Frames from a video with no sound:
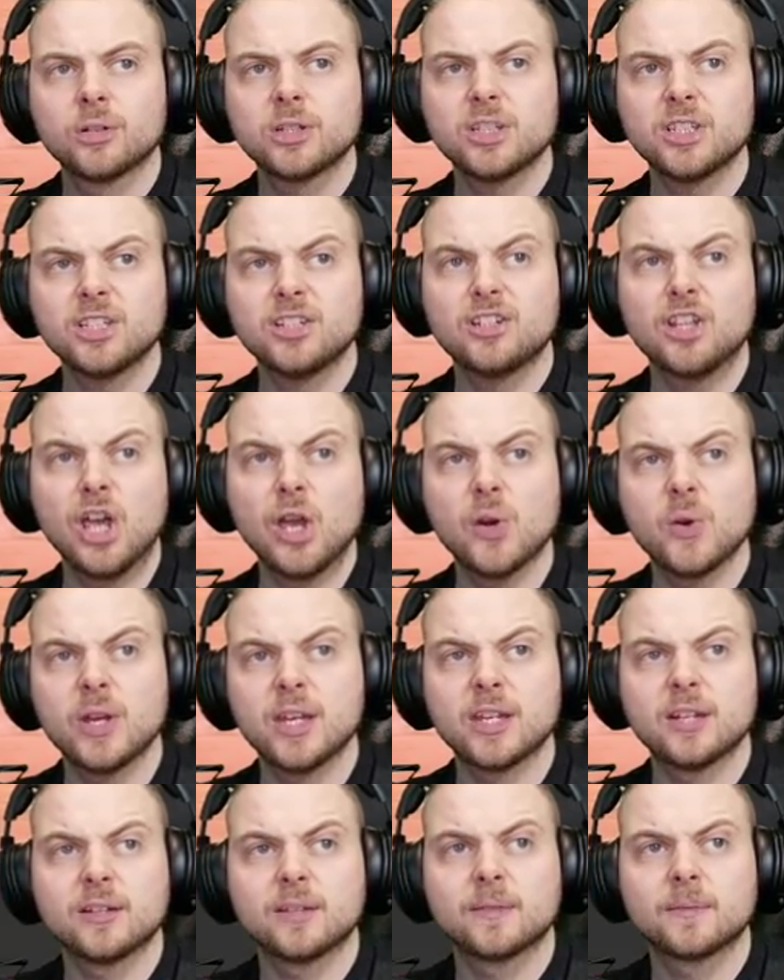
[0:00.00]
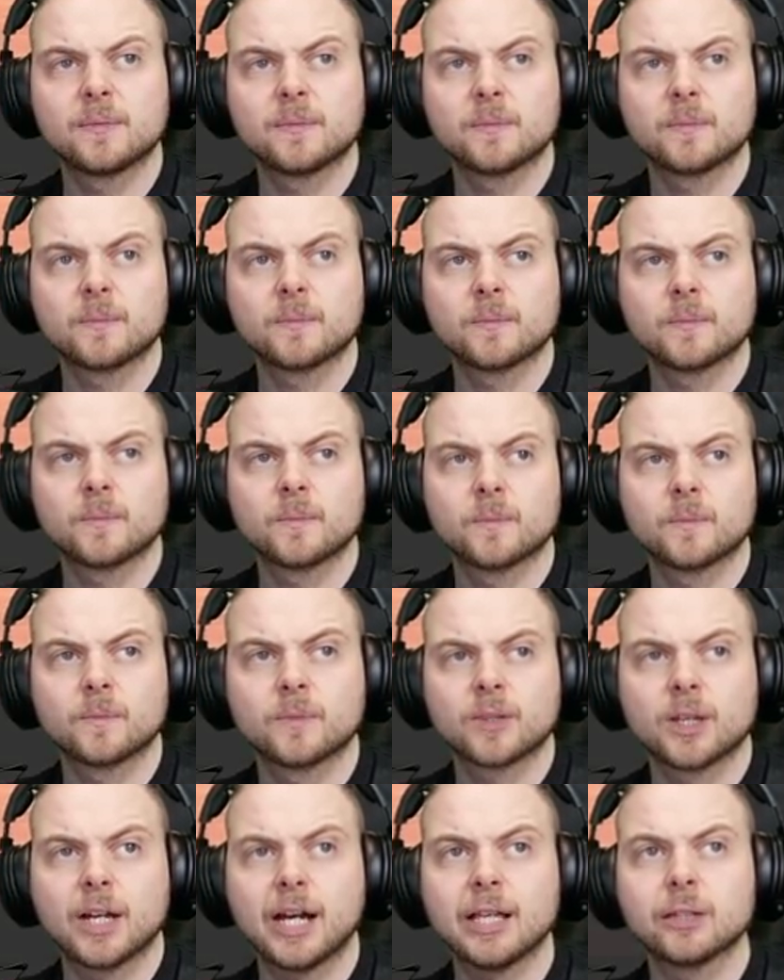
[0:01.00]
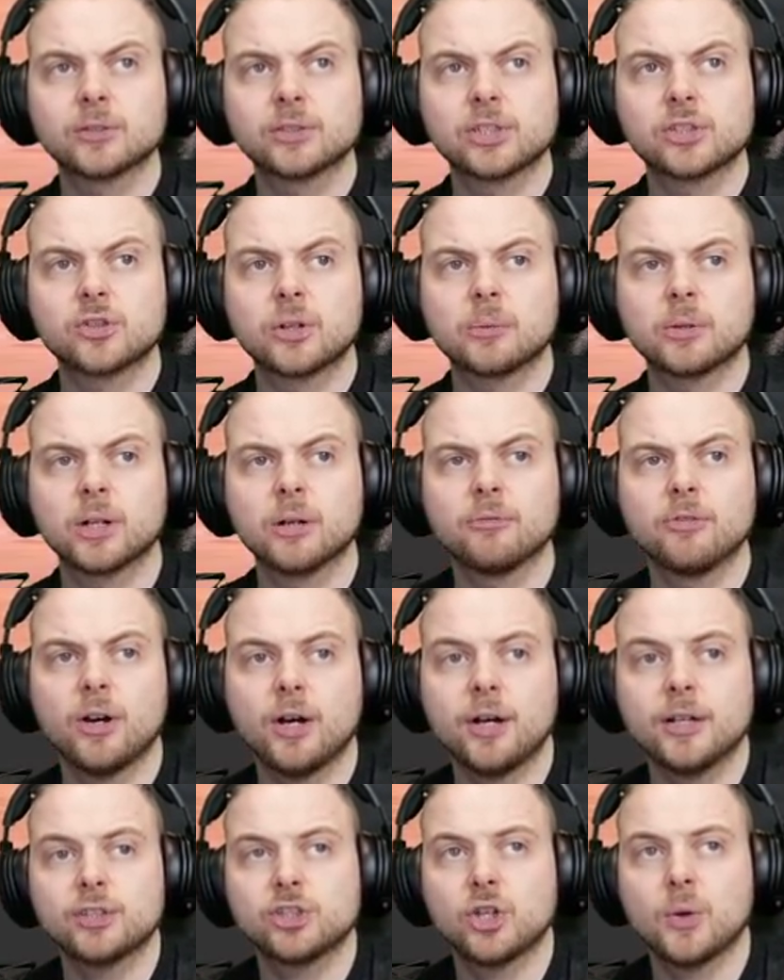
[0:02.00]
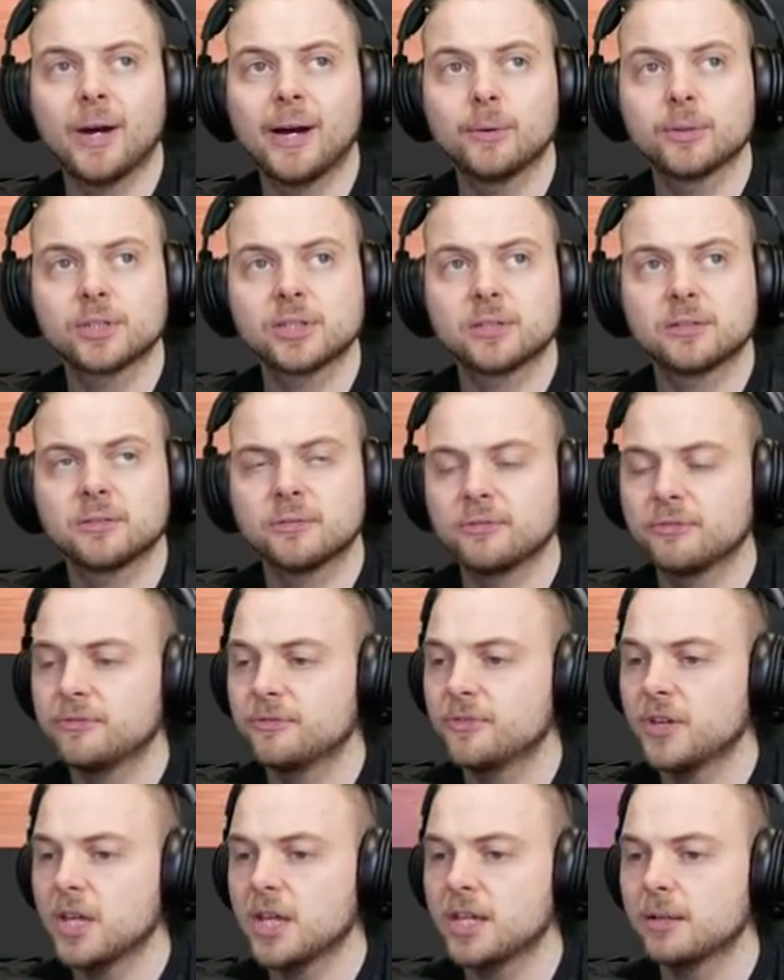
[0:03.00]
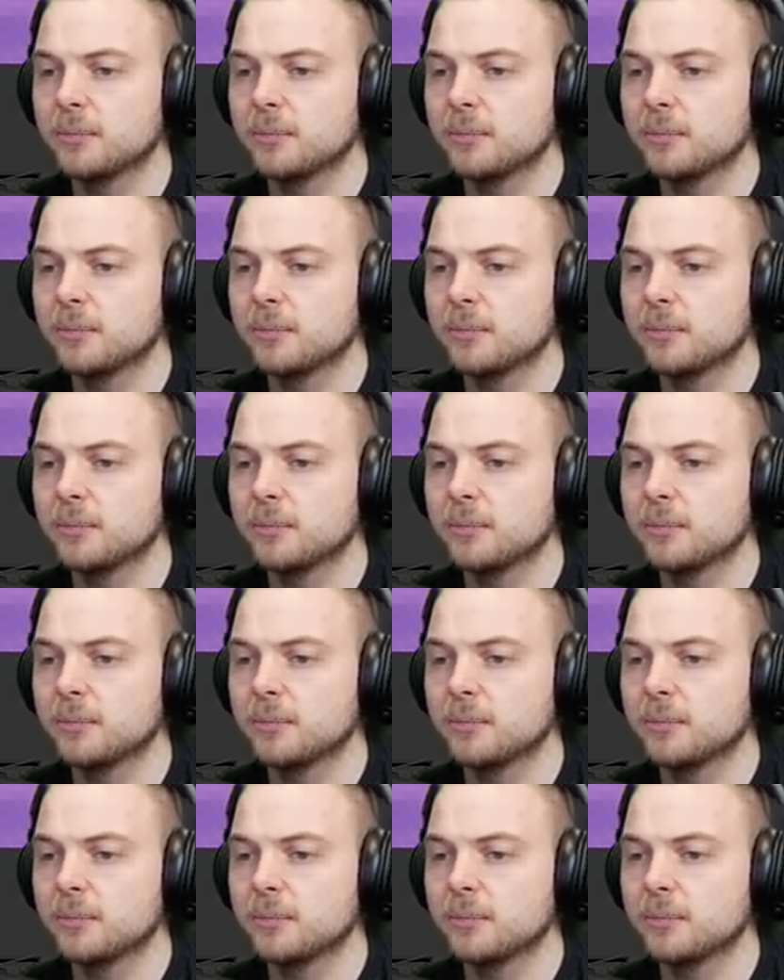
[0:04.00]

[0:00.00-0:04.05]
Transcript: is he doing? How long has this stream gone on for? Uh, 2 hours and 30